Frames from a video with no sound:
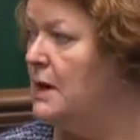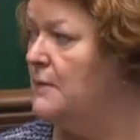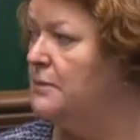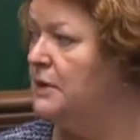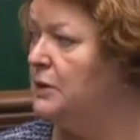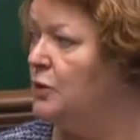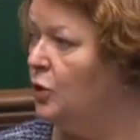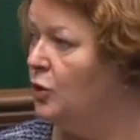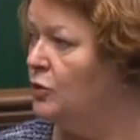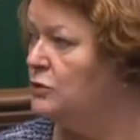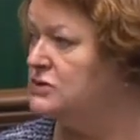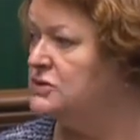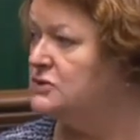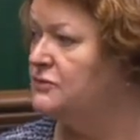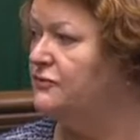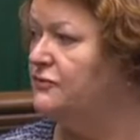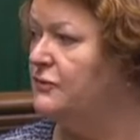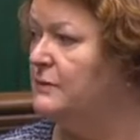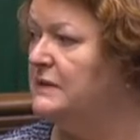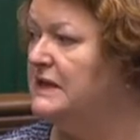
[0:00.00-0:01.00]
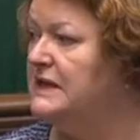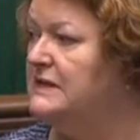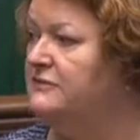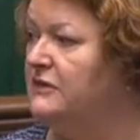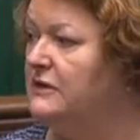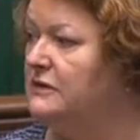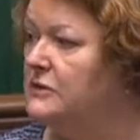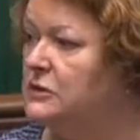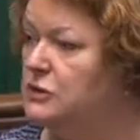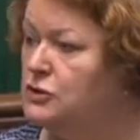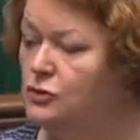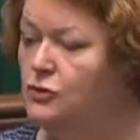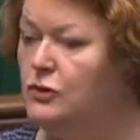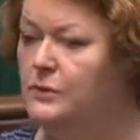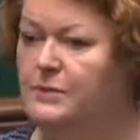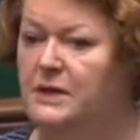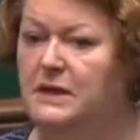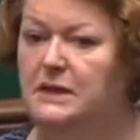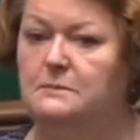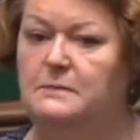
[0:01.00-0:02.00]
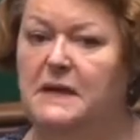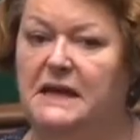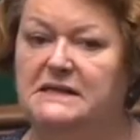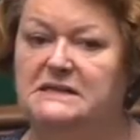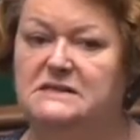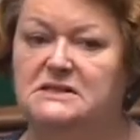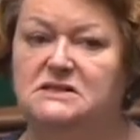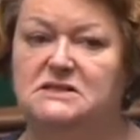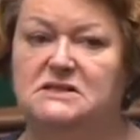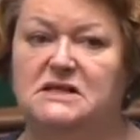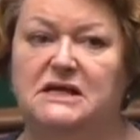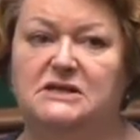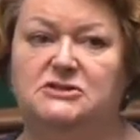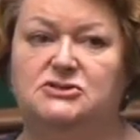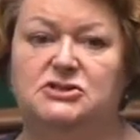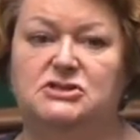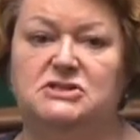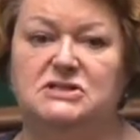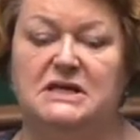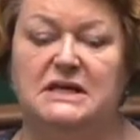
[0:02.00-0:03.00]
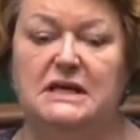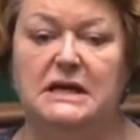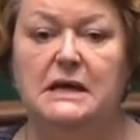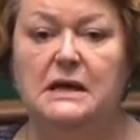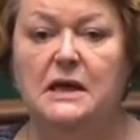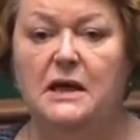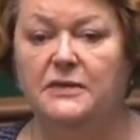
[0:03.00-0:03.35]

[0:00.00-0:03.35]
but also from leaving the European Medicines Agency,